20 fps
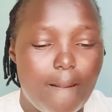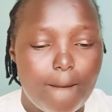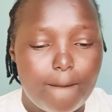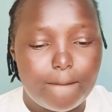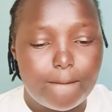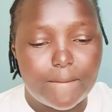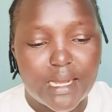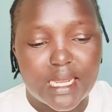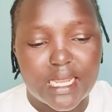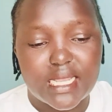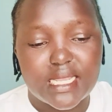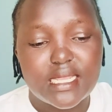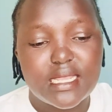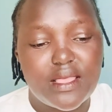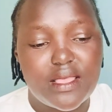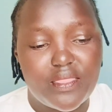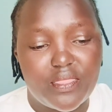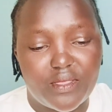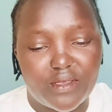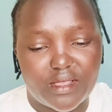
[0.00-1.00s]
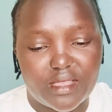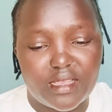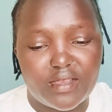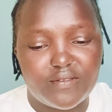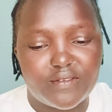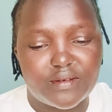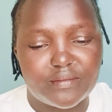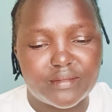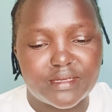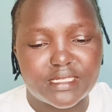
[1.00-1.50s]
by the
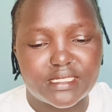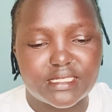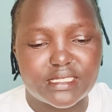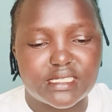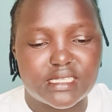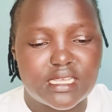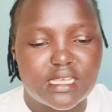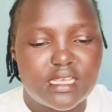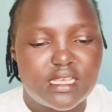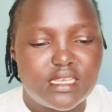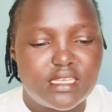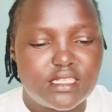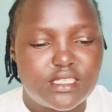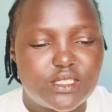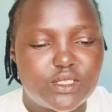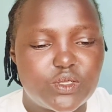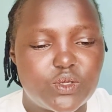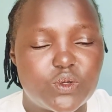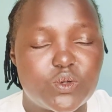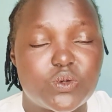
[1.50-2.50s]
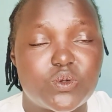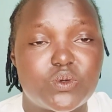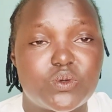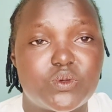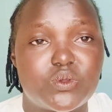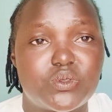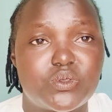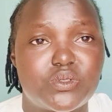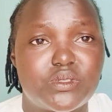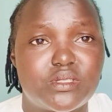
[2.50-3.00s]
government. So
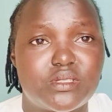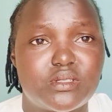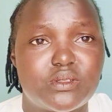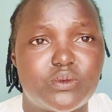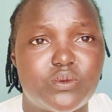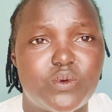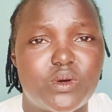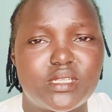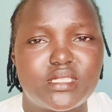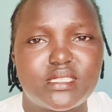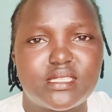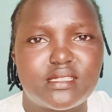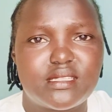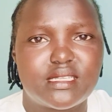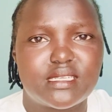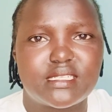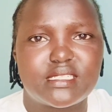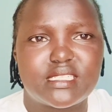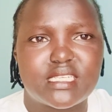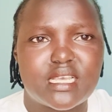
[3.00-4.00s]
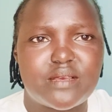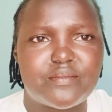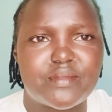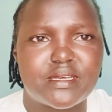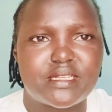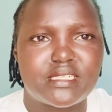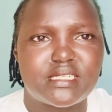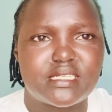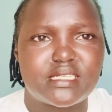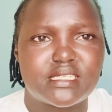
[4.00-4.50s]
what the
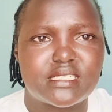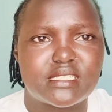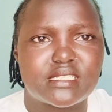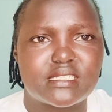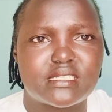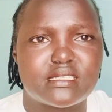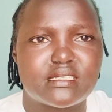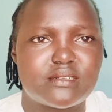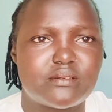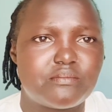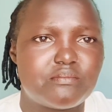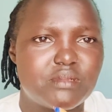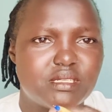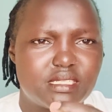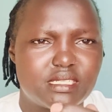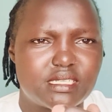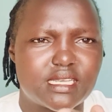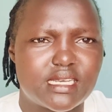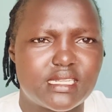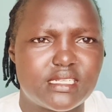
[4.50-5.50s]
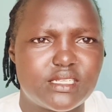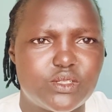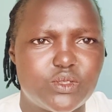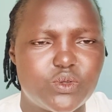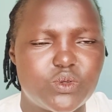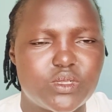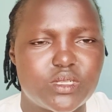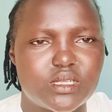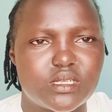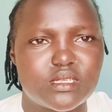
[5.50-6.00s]
chairman is basically
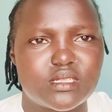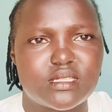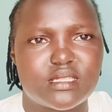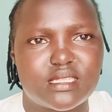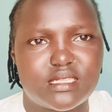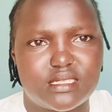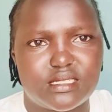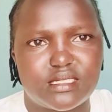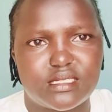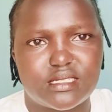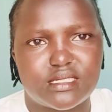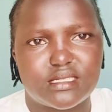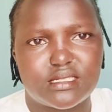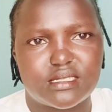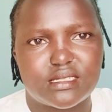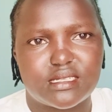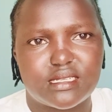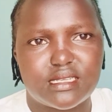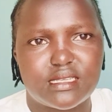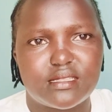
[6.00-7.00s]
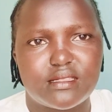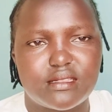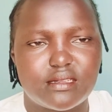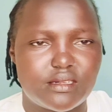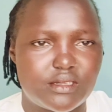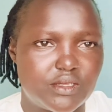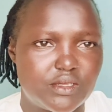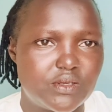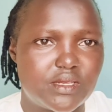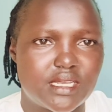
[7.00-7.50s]
doing, Mr. Keith
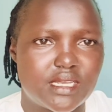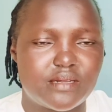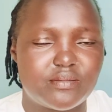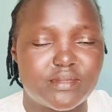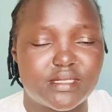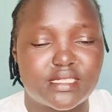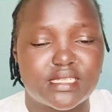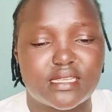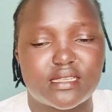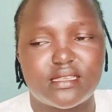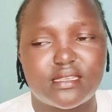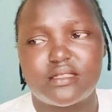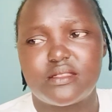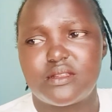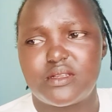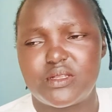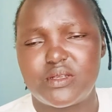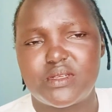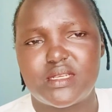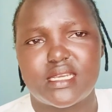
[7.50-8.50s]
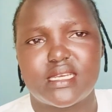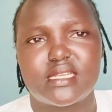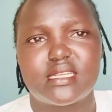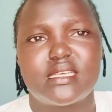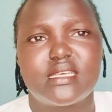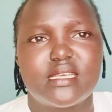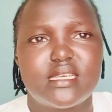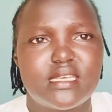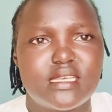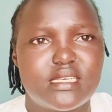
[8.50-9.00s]
Duncan,
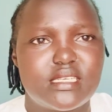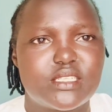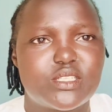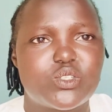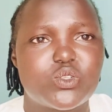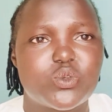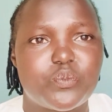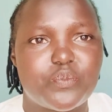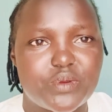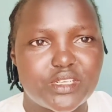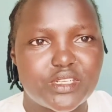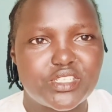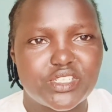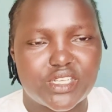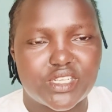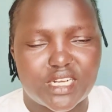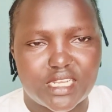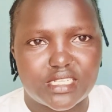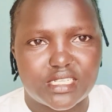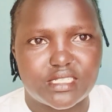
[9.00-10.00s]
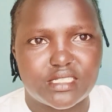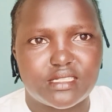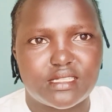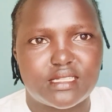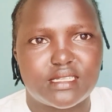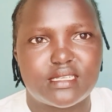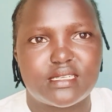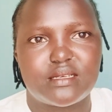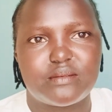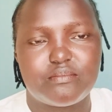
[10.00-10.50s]
is to pressurize
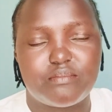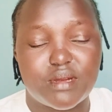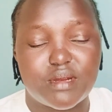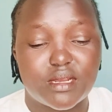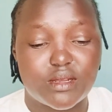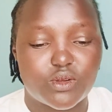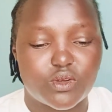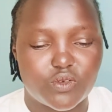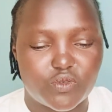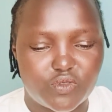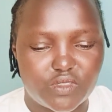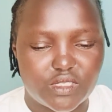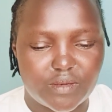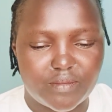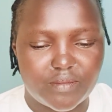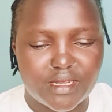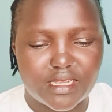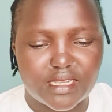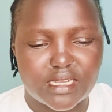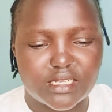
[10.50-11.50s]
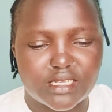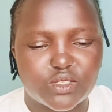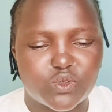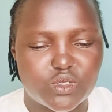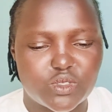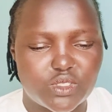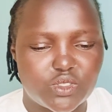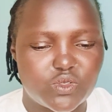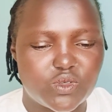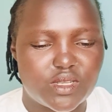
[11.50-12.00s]
the Bank of Jamaica to
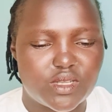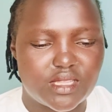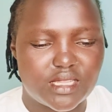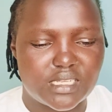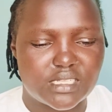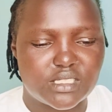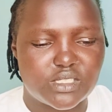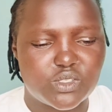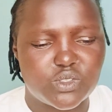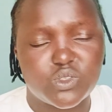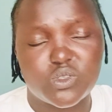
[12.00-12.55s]
ensure that,